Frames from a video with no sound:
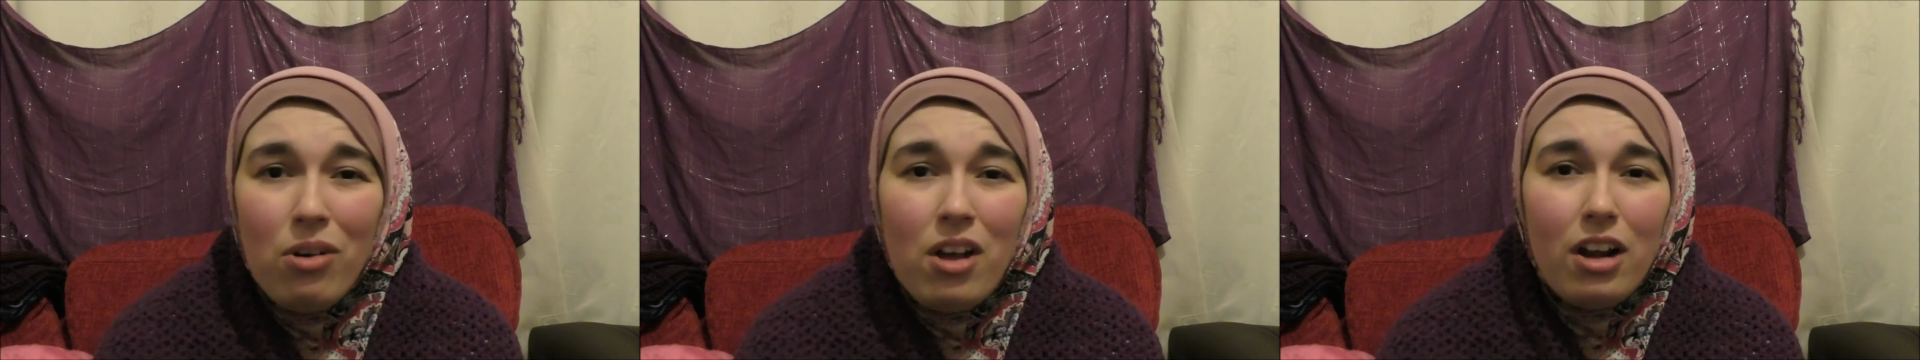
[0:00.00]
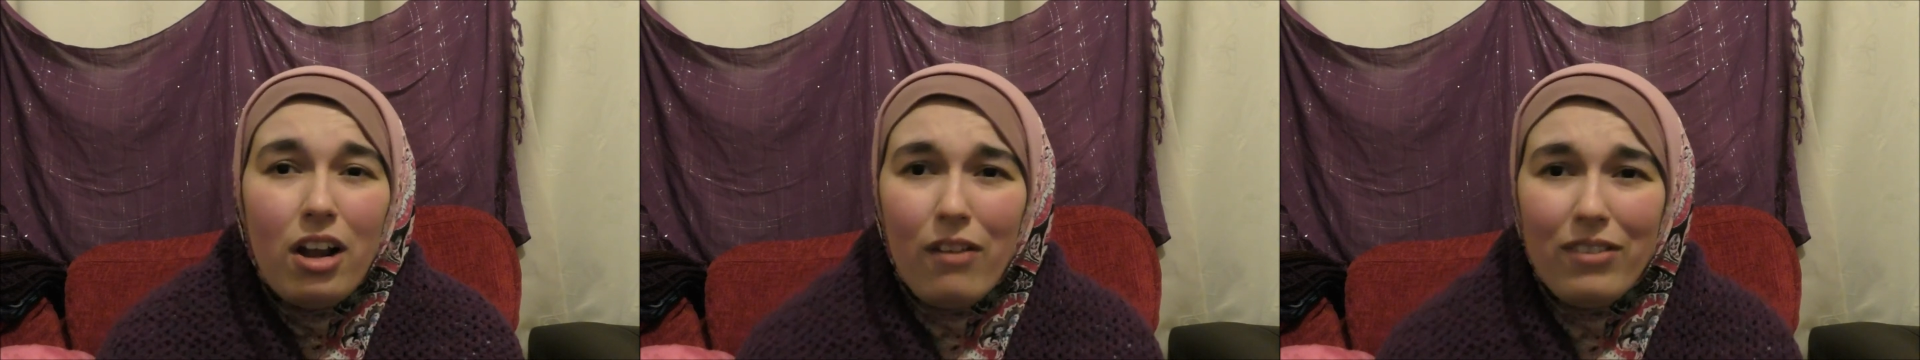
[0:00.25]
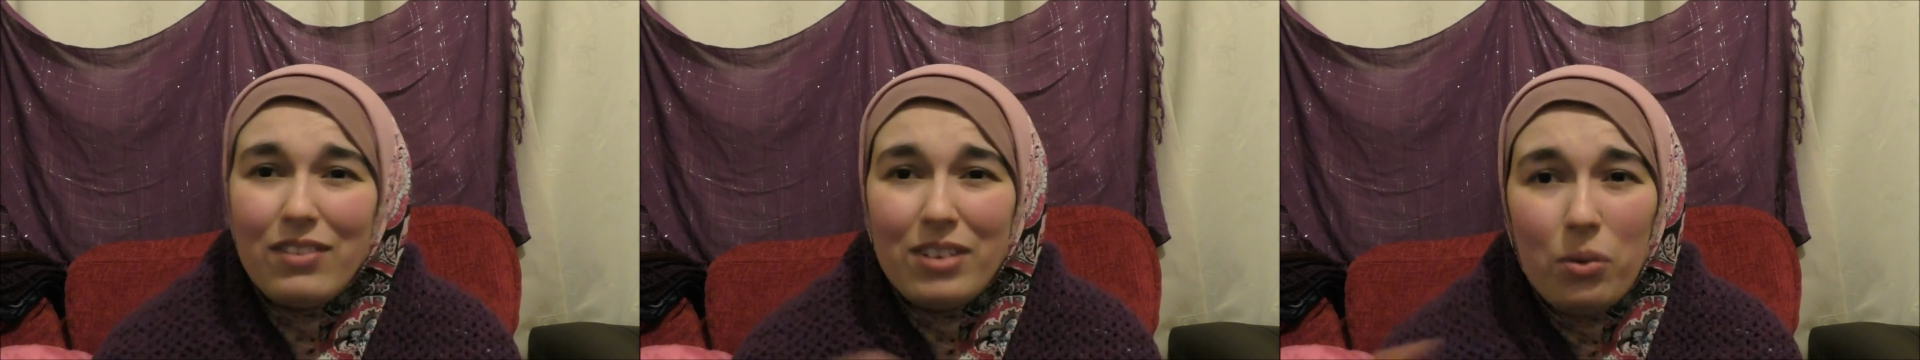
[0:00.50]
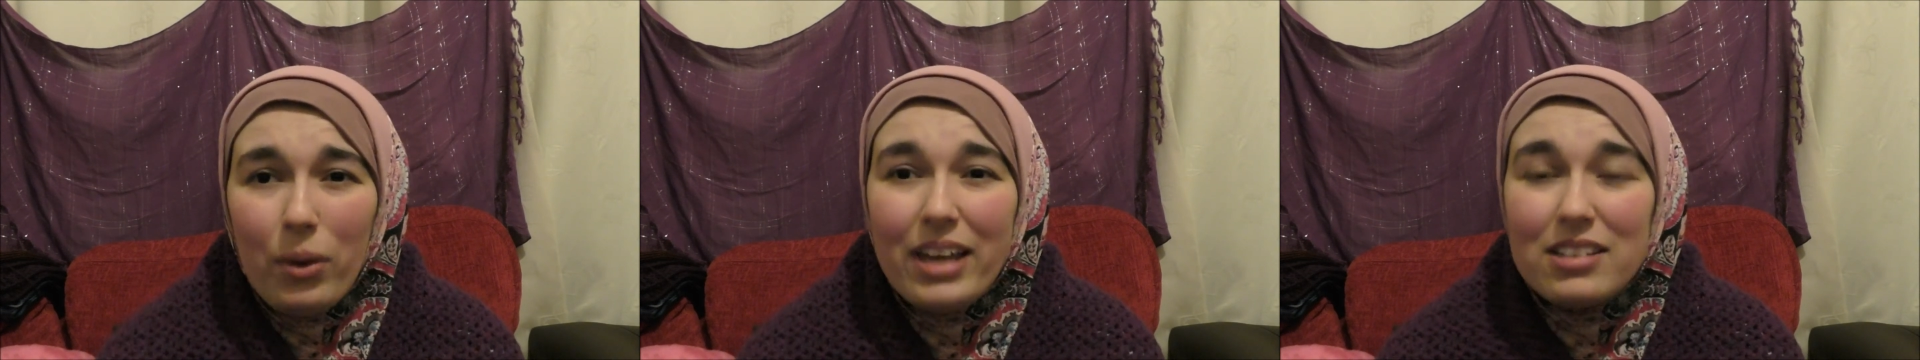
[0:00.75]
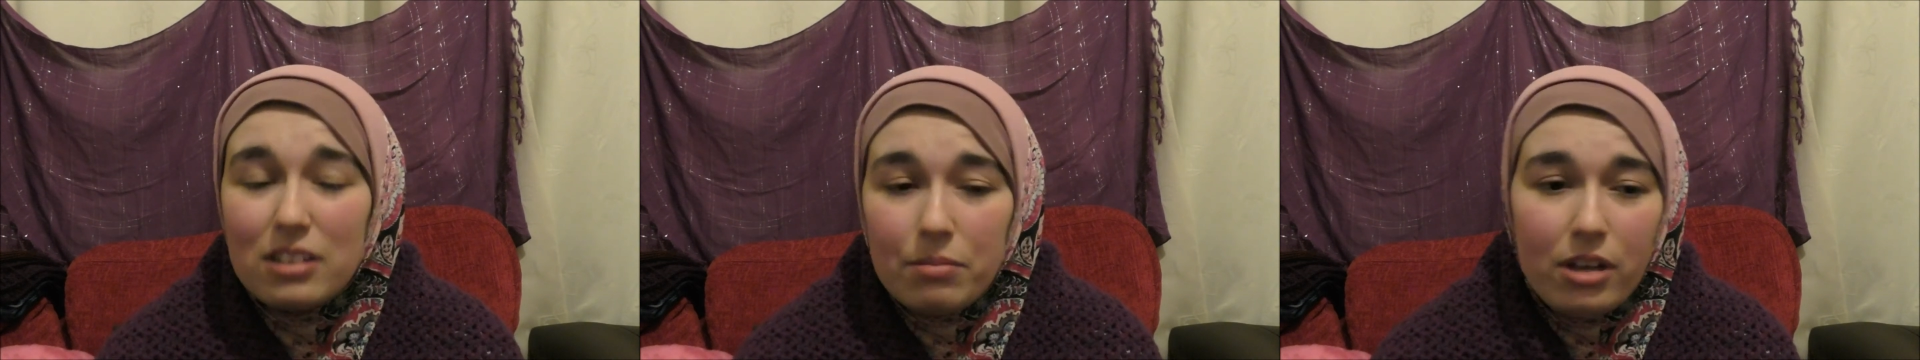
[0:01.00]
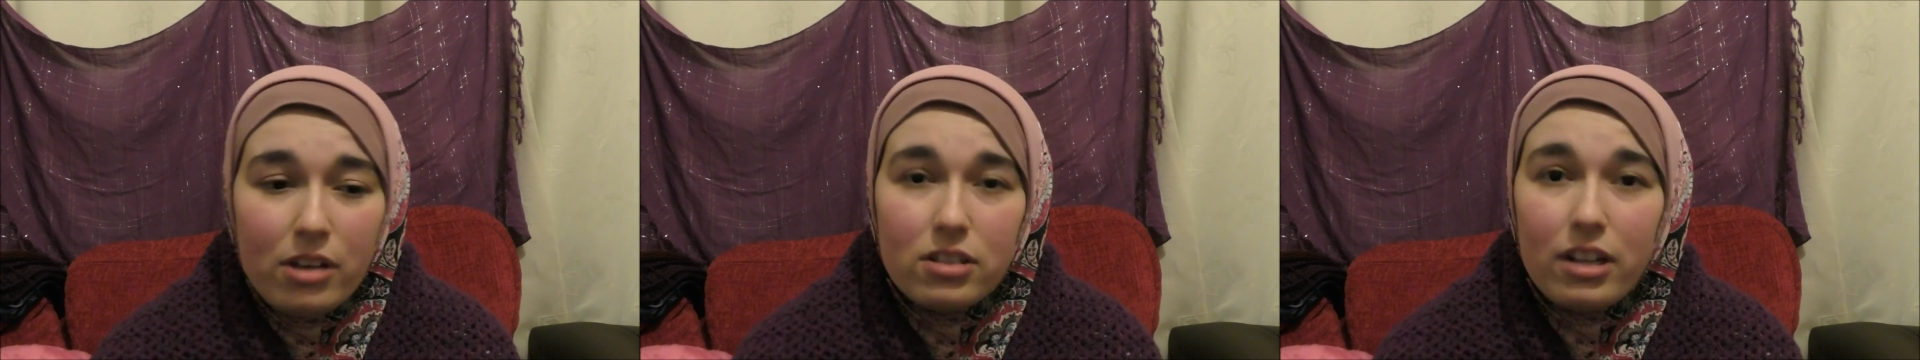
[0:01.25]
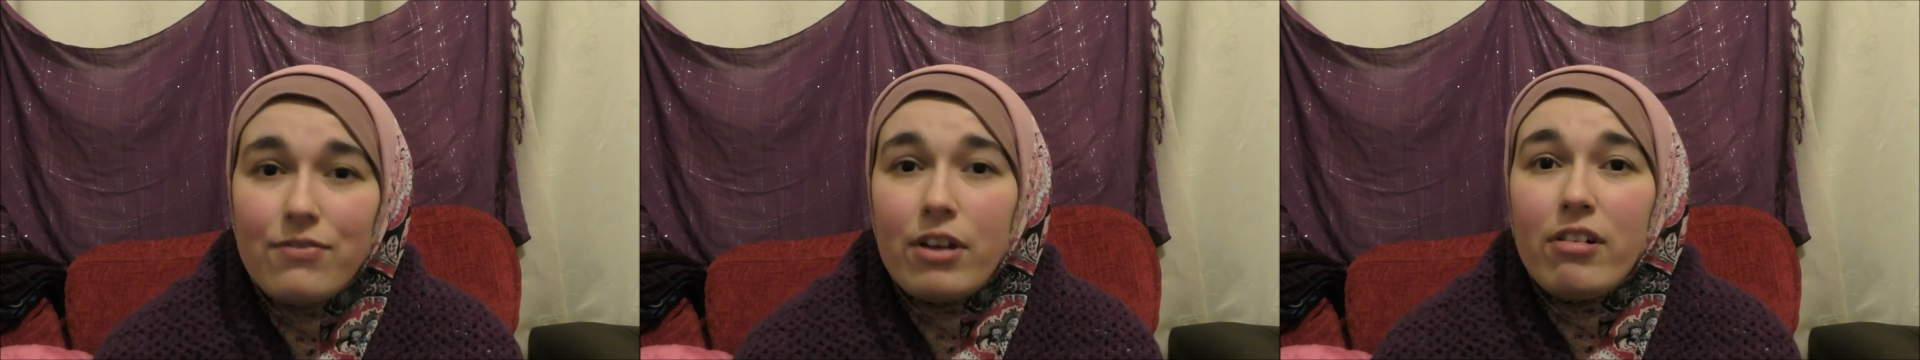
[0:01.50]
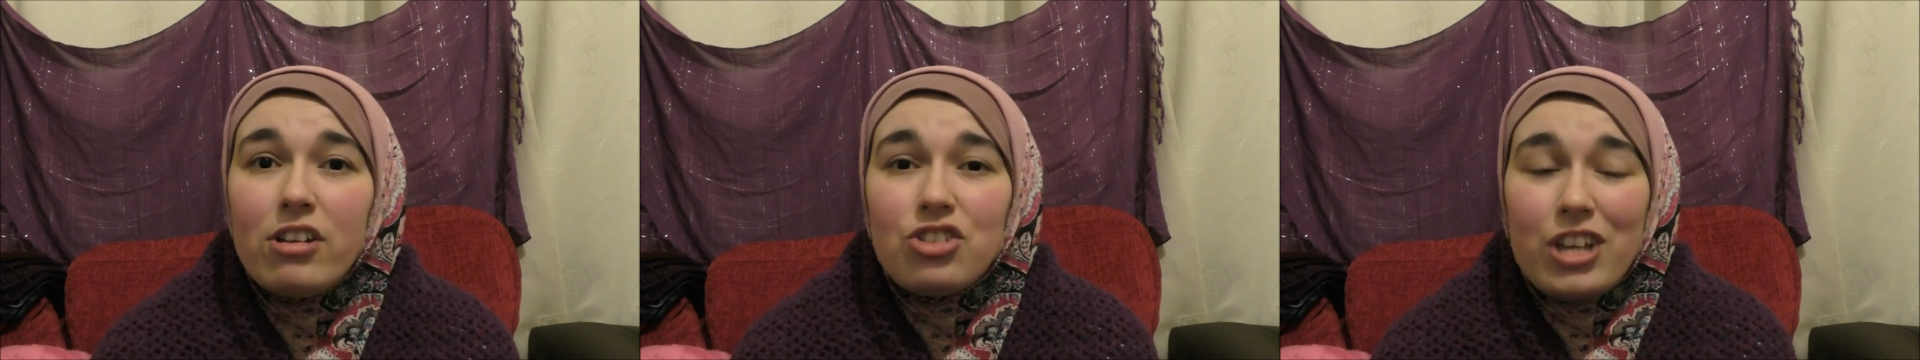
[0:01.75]
Like, I've given away some yarns to like
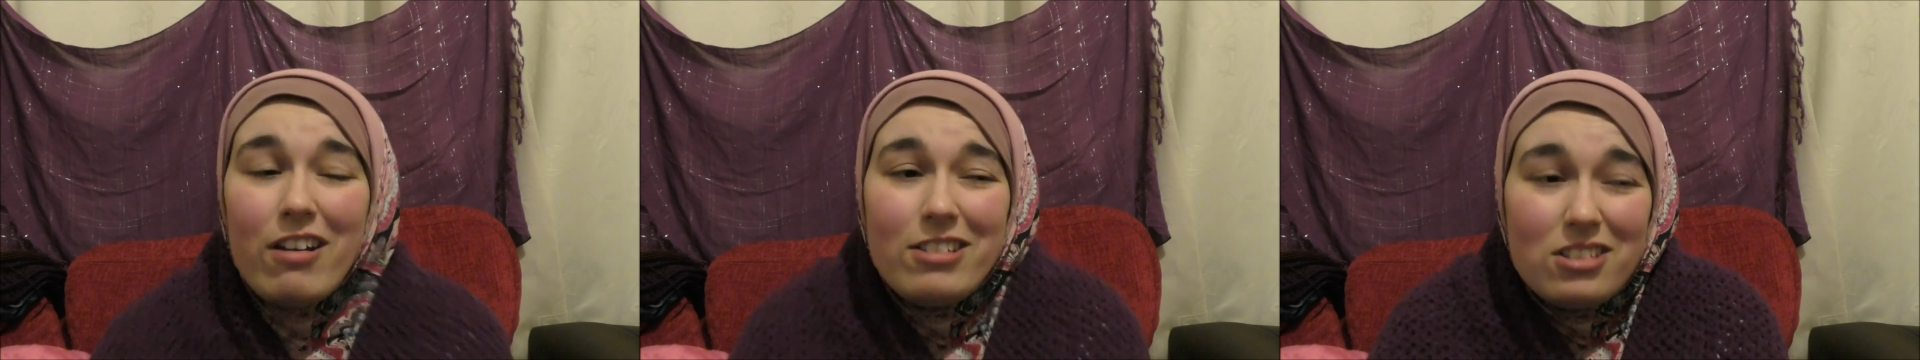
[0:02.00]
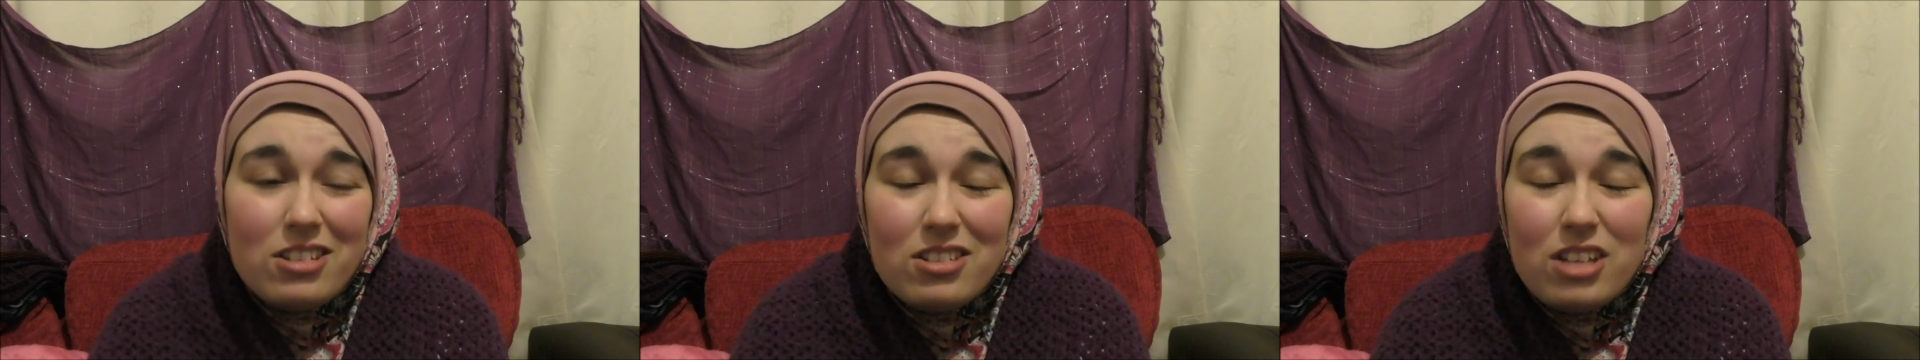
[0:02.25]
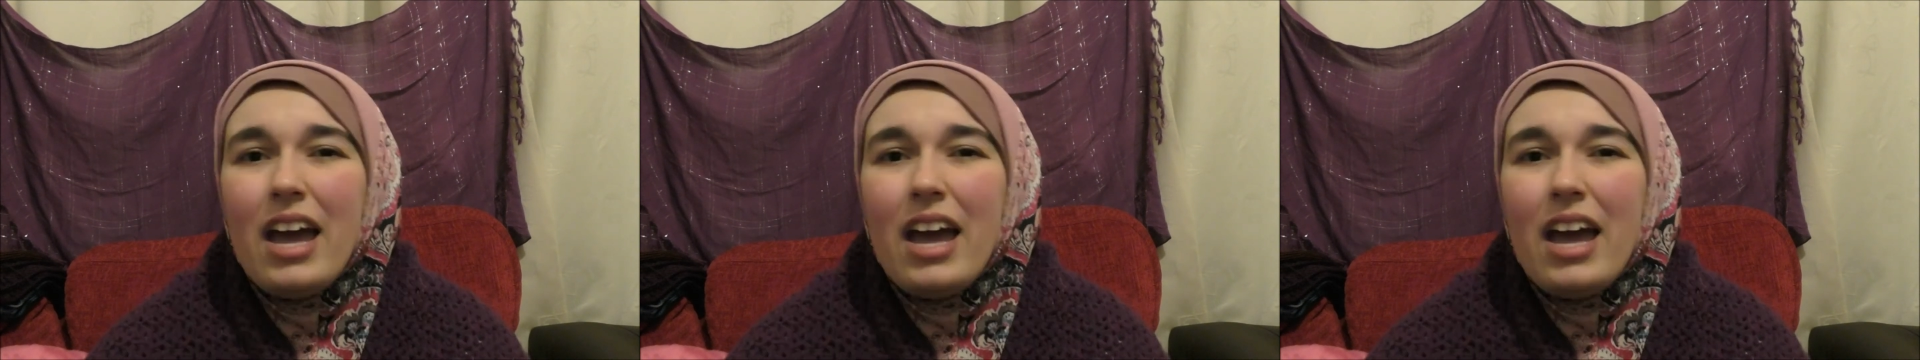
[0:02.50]
various charities and stuff,